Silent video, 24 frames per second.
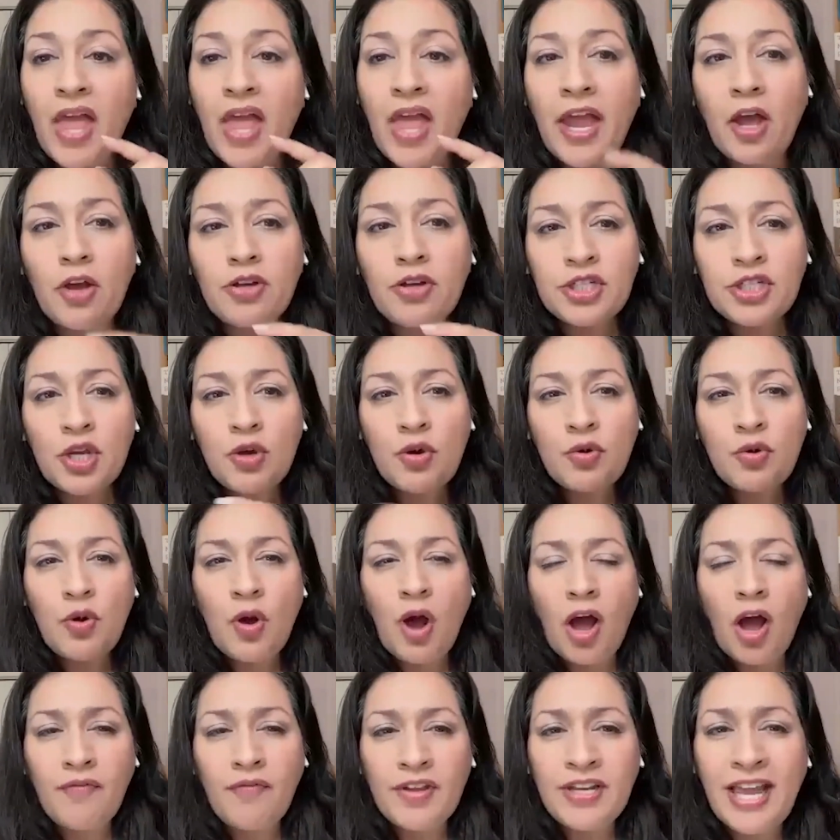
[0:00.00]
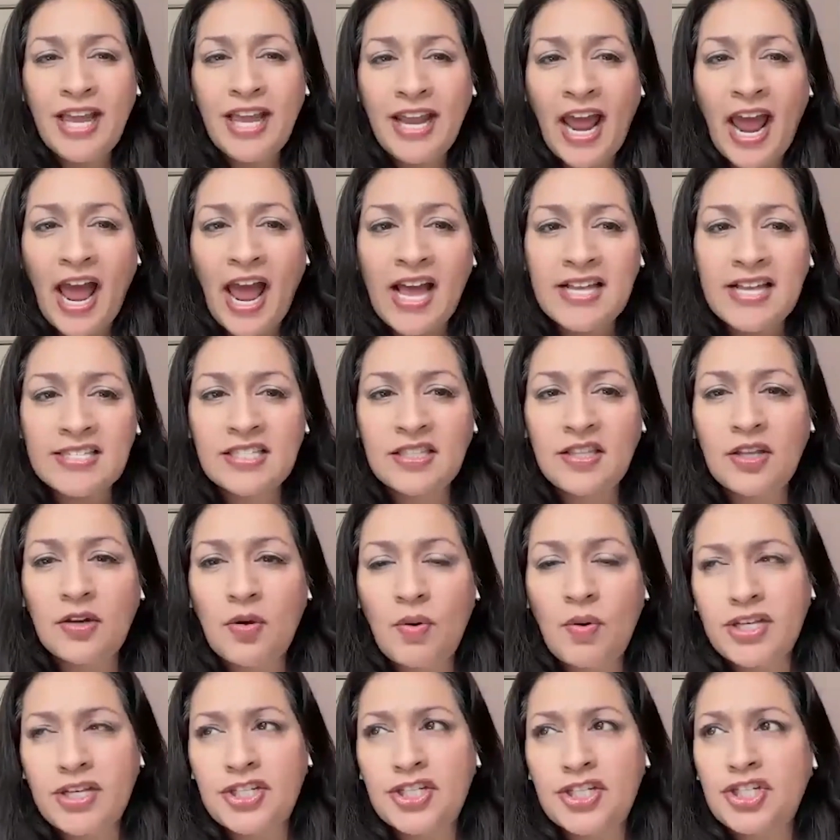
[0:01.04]
I also often get asked the
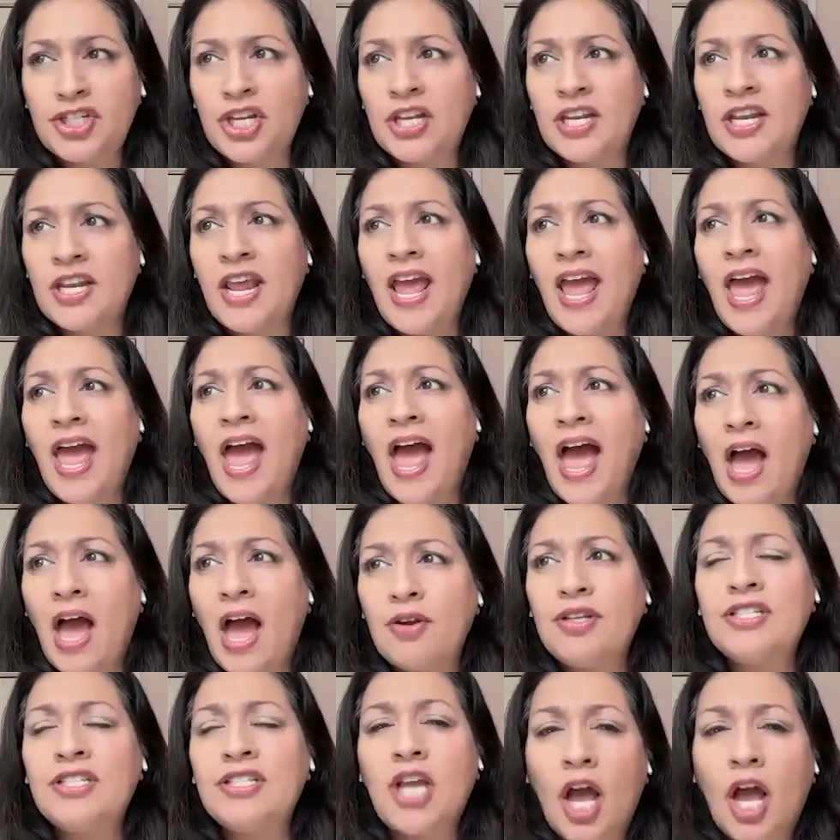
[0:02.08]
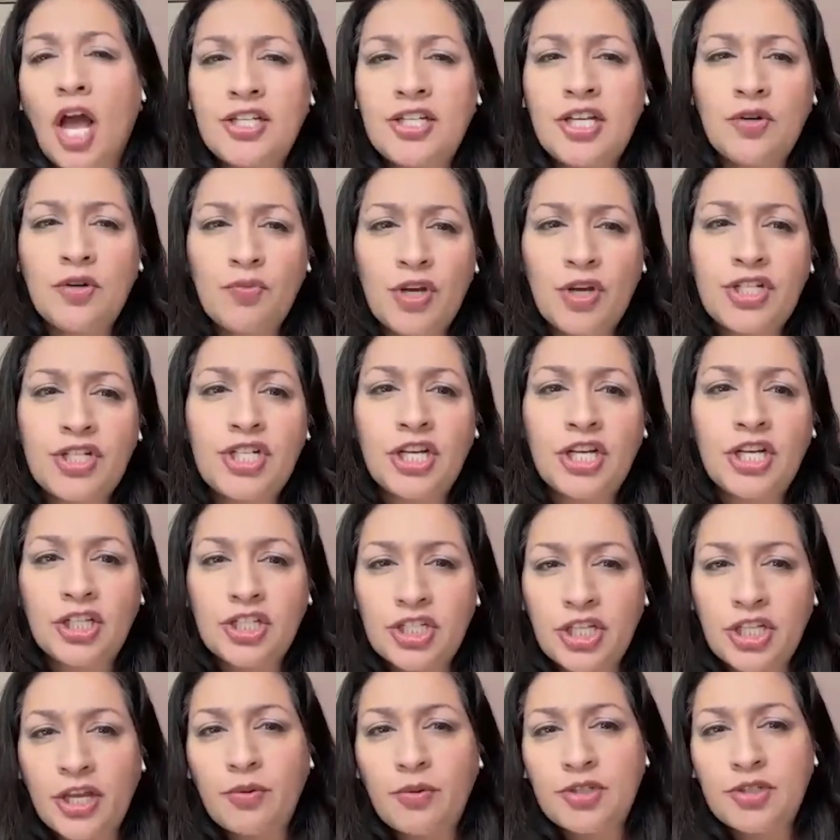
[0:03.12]
question, how does content-rich
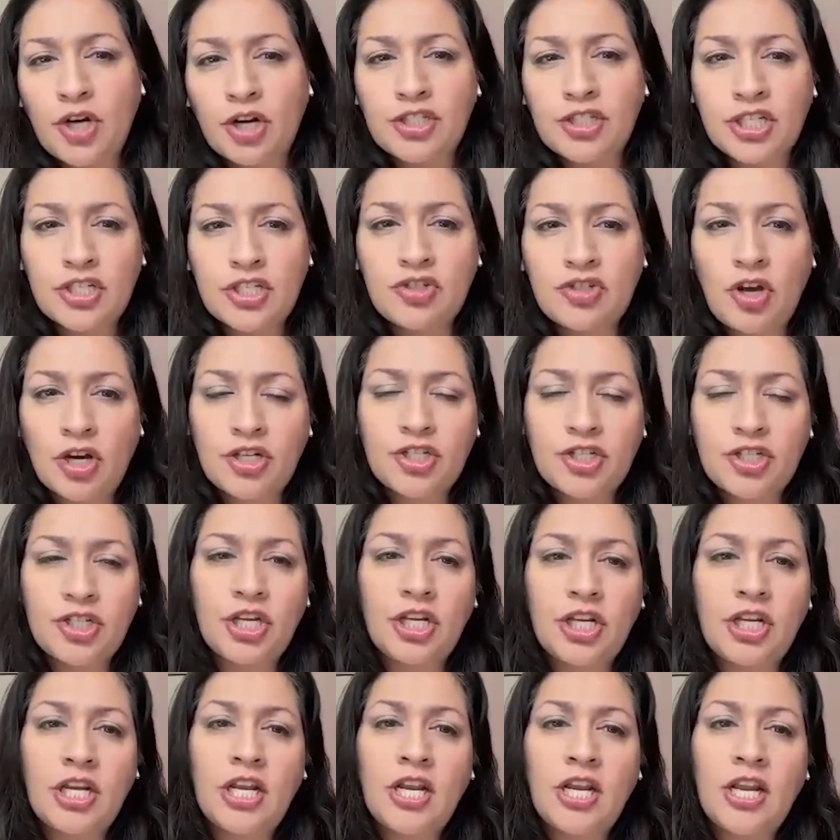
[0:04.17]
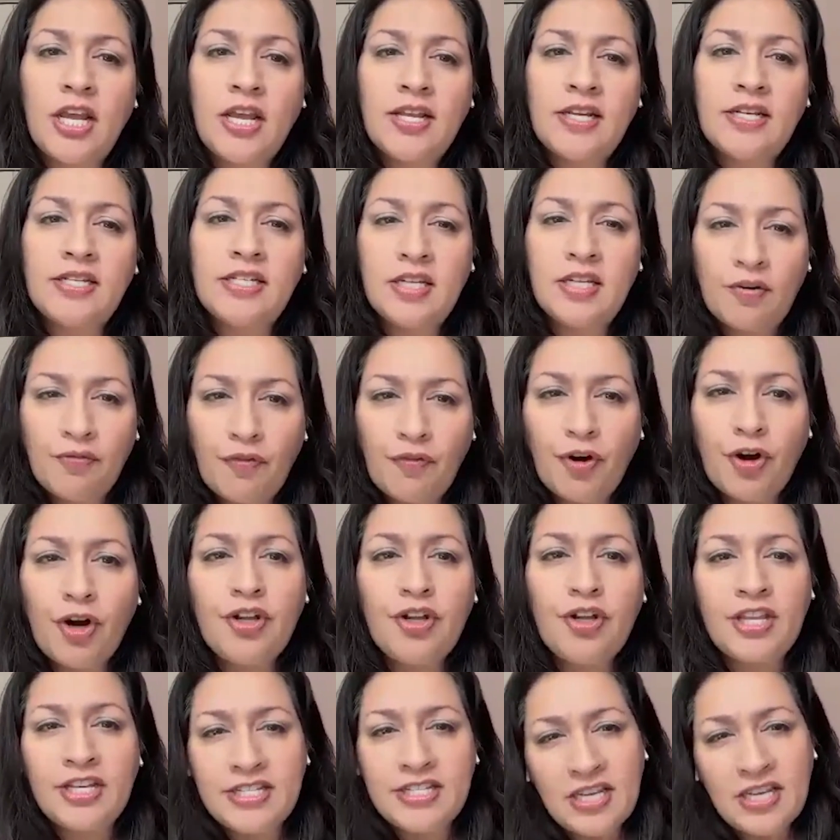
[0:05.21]
English language arts instruction
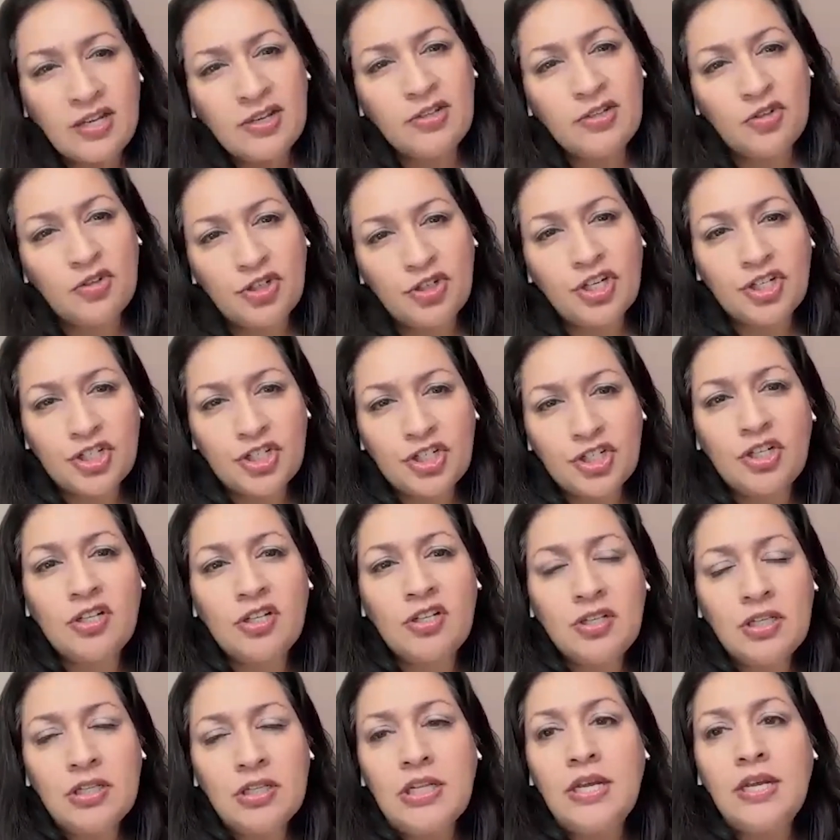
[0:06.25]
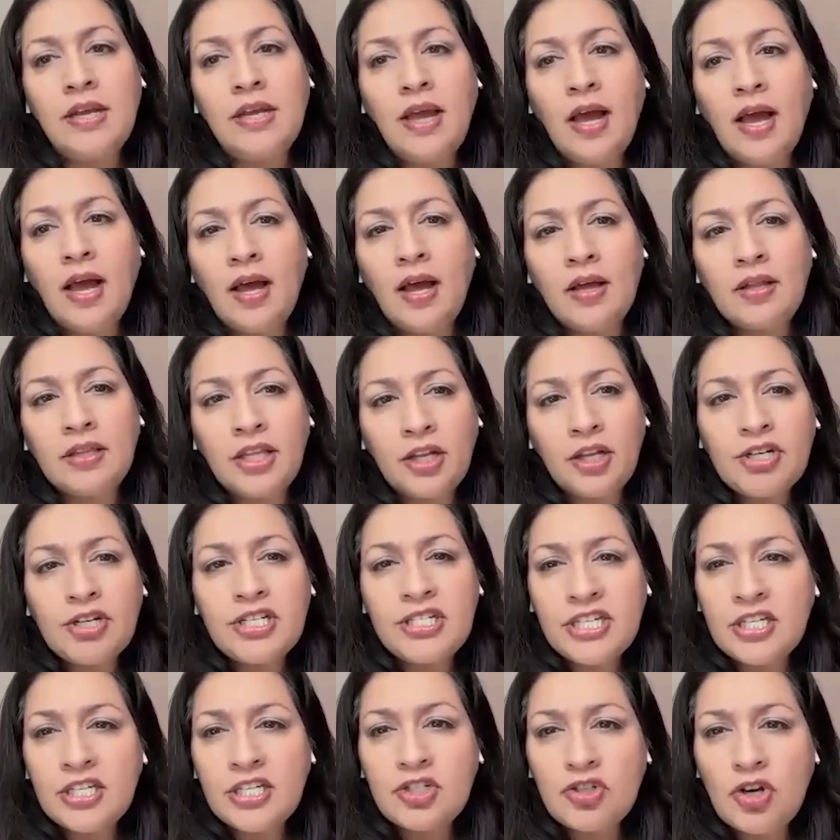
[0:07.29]
differ than traditional
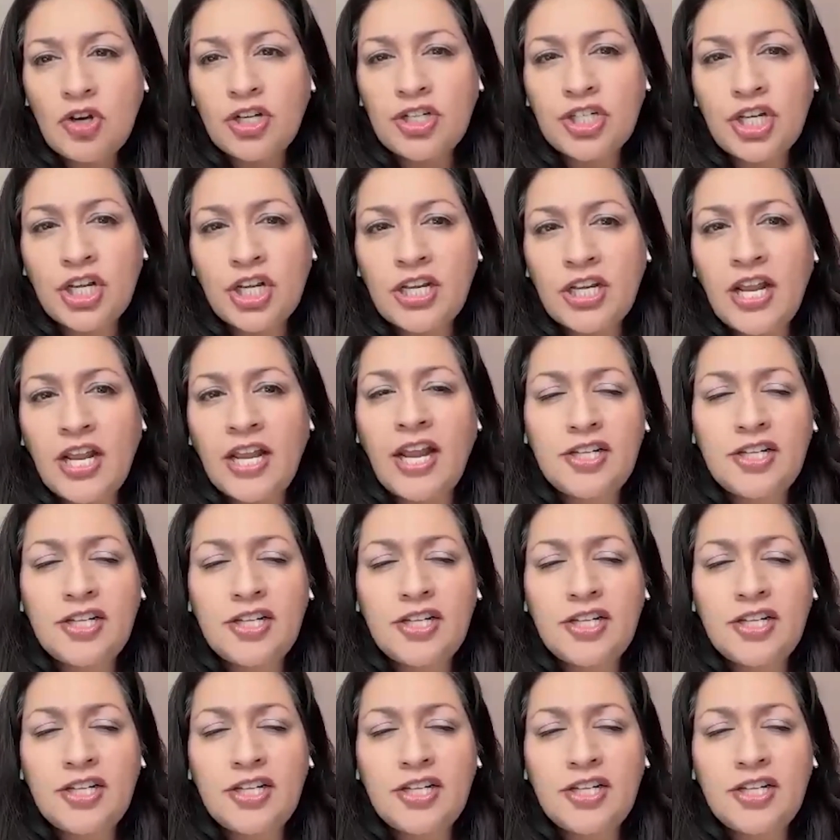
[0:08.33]
literacy instruction?